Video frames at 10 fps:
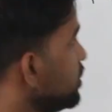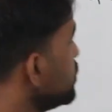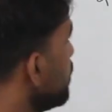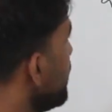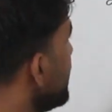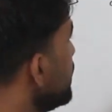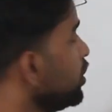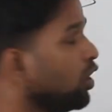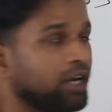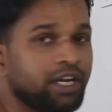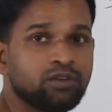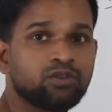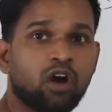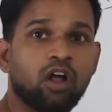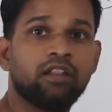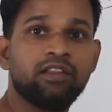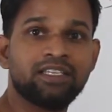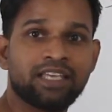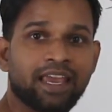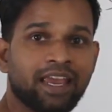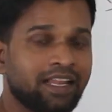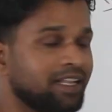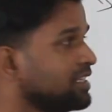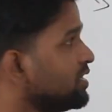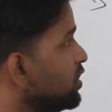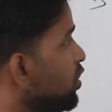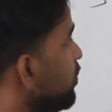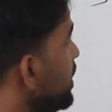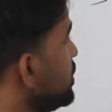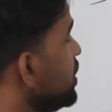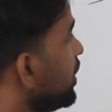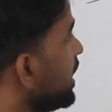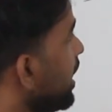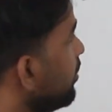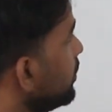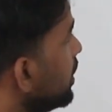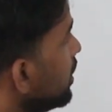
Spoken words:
So when you don't need to solve this again, that's you're wasting your time.